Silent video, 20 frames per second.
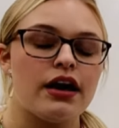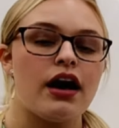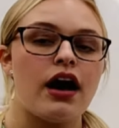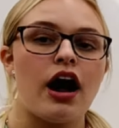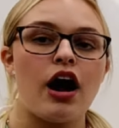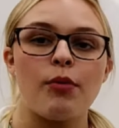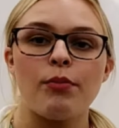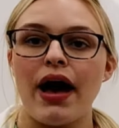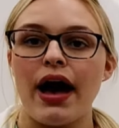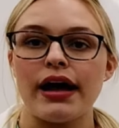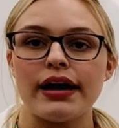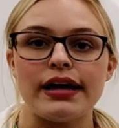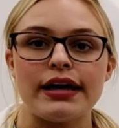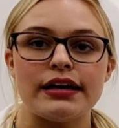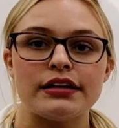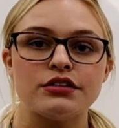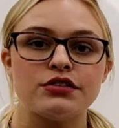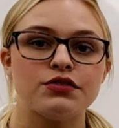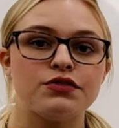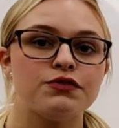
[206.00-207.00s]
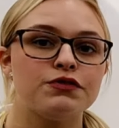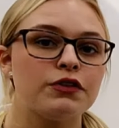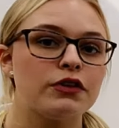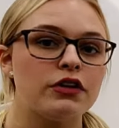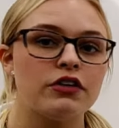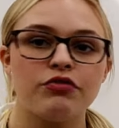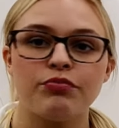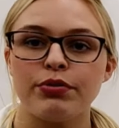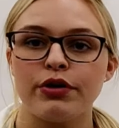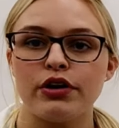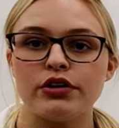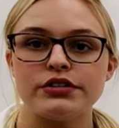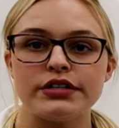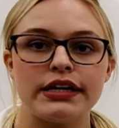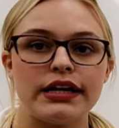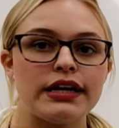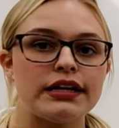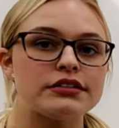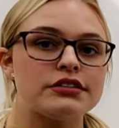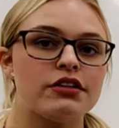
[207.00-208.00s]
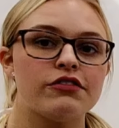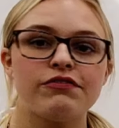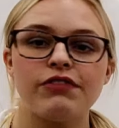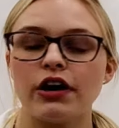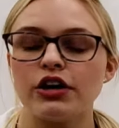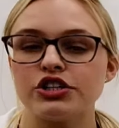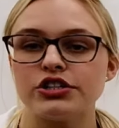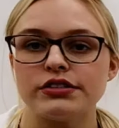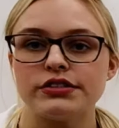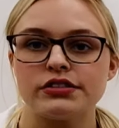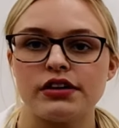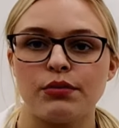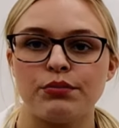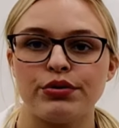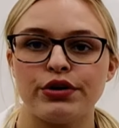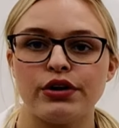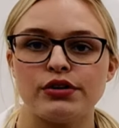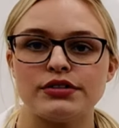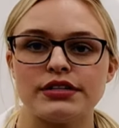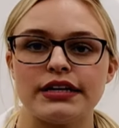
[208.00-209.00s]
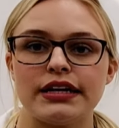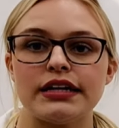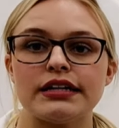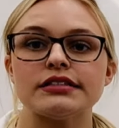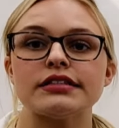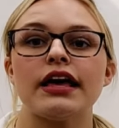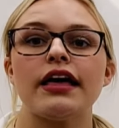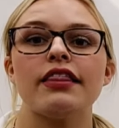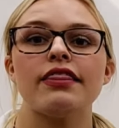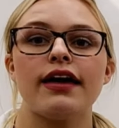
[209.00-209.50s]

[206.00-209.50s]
Our body is full of proteins, functions on proteins.